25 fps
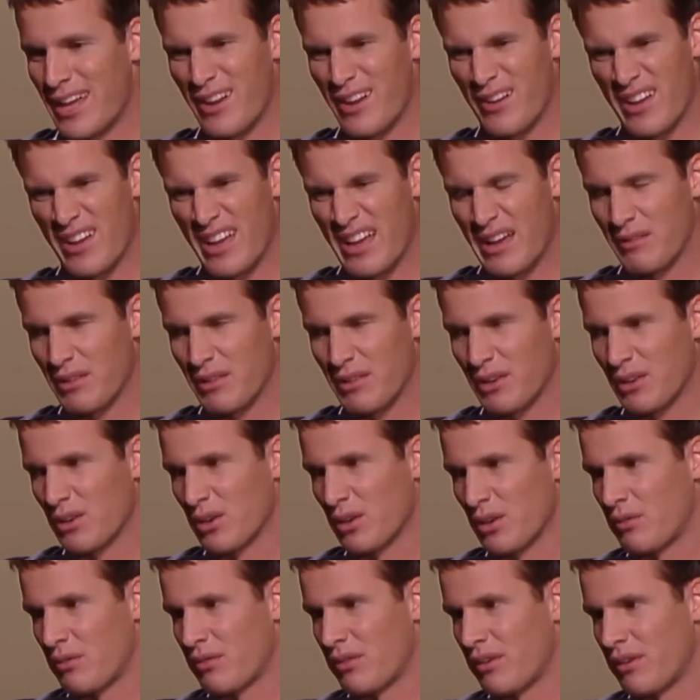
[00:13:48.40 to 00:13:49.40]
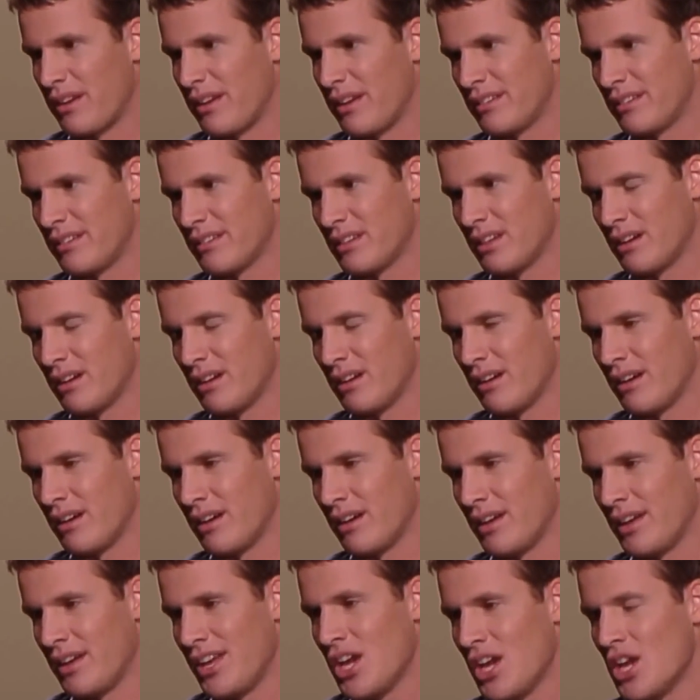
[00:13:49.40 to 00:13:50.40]
I don't have a girlfriend.
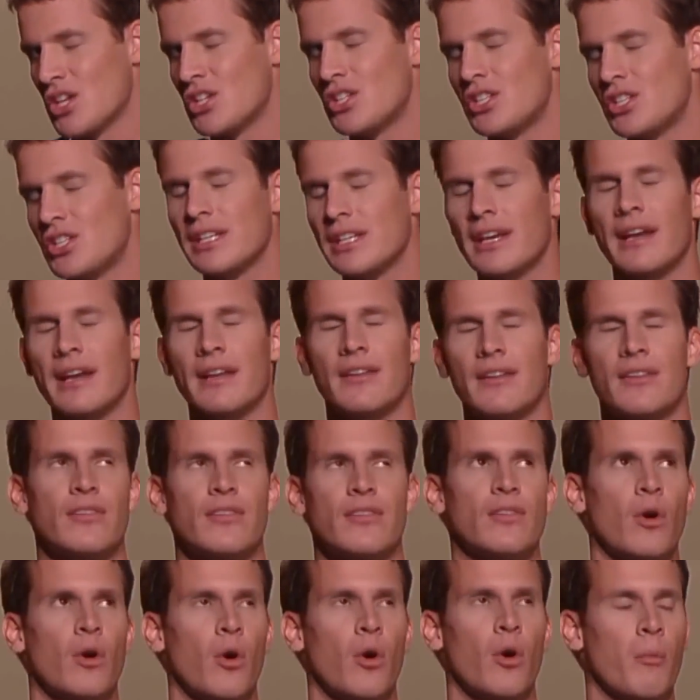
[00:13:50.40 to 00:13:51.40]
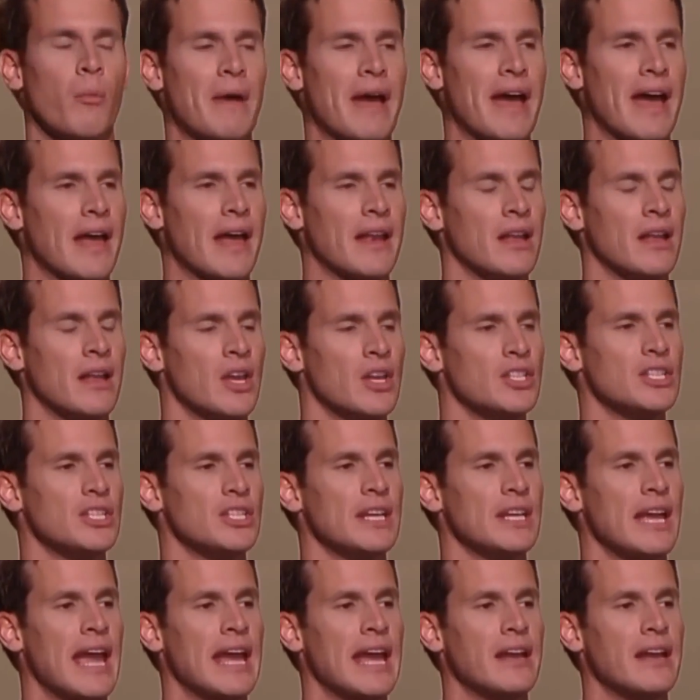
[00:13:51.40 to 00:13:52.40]
Oh, she got so mad.
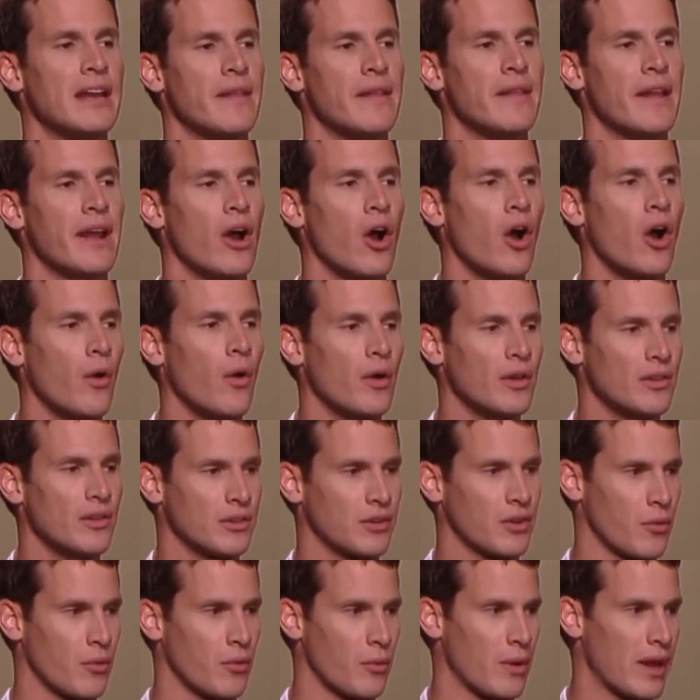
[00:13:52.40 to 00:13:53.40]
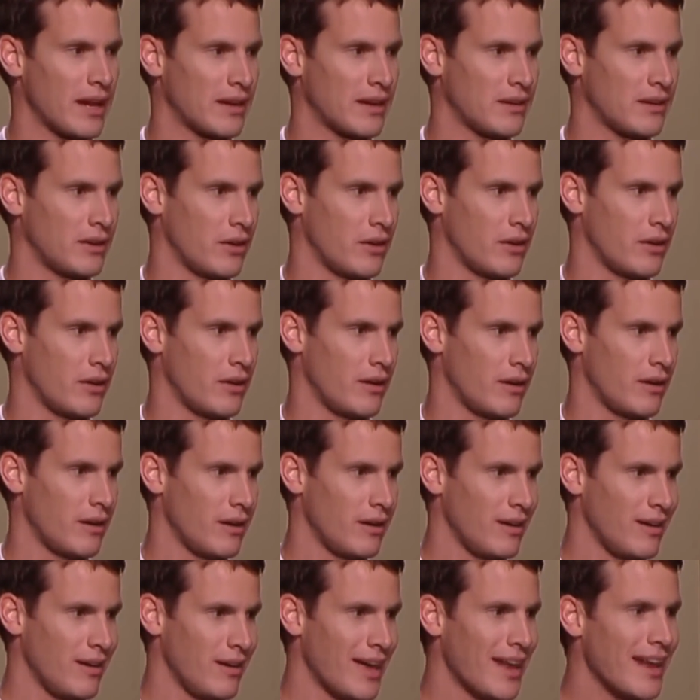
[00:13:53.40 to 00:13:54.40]
She hated that I always corrected her.
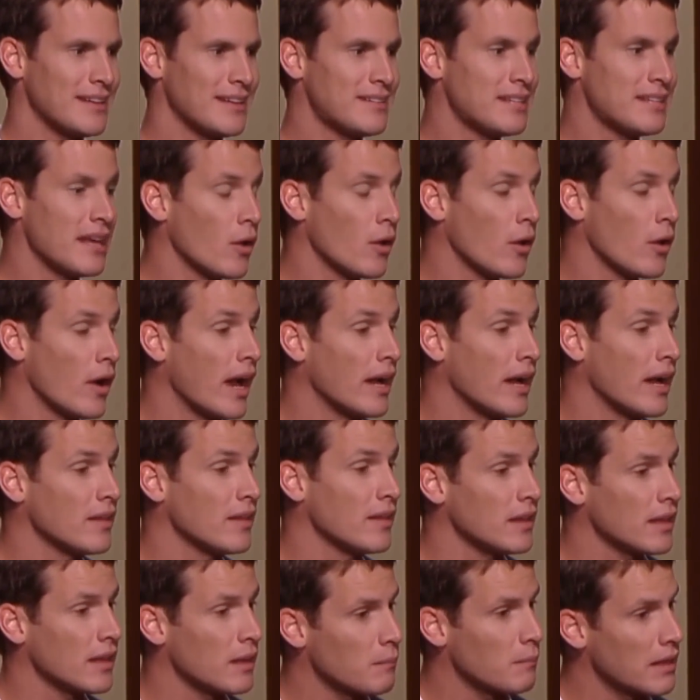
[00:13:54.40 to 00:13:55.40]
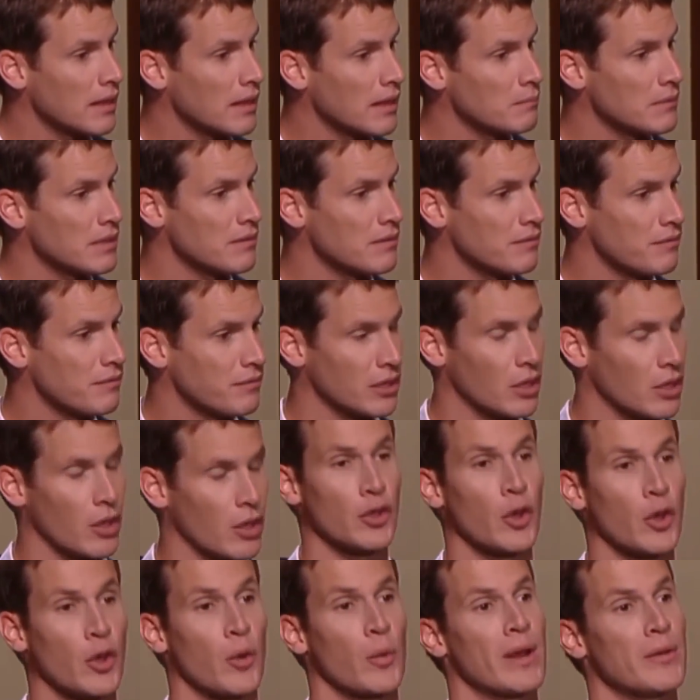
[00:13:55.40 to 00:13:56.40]
And I tell her, how do you think it made me feel
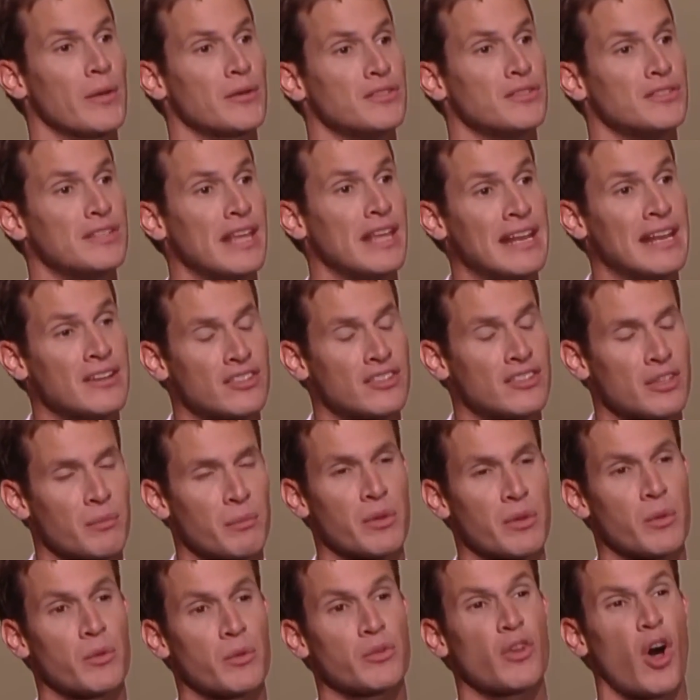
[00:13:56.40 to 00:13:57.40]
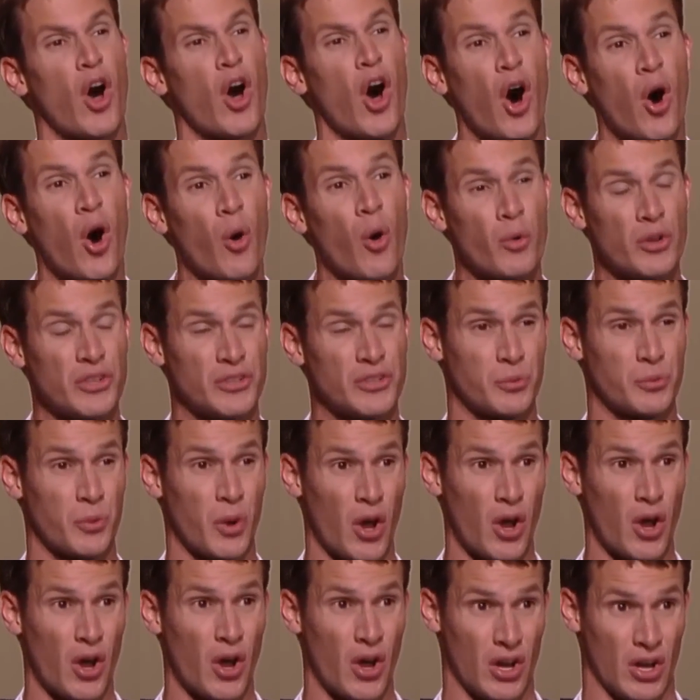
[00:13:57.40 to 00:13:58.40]
knowing I was dating someone that was always
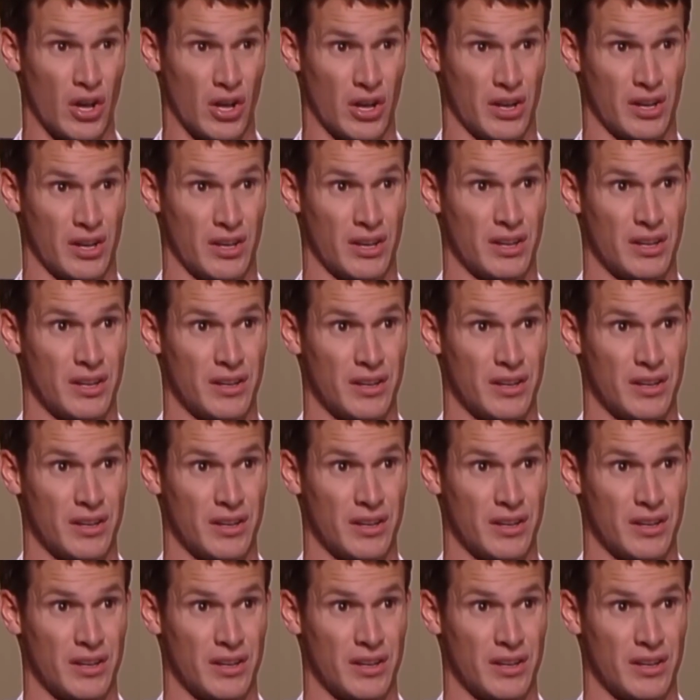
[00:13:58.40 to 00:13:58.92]
wrong?